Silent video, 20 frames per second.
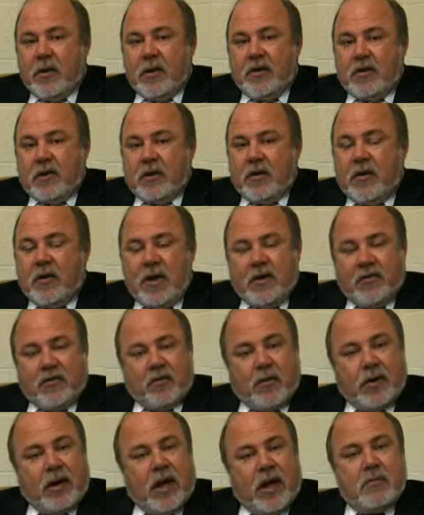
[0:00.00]
we do has
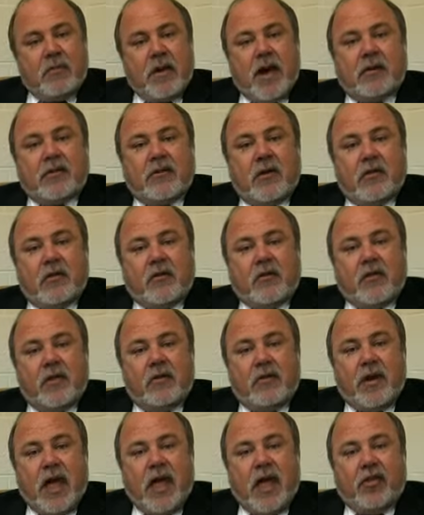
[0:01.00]
to relate back to our
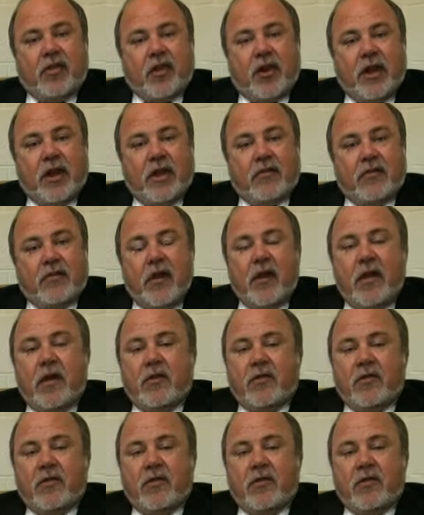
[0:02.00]
student athletes.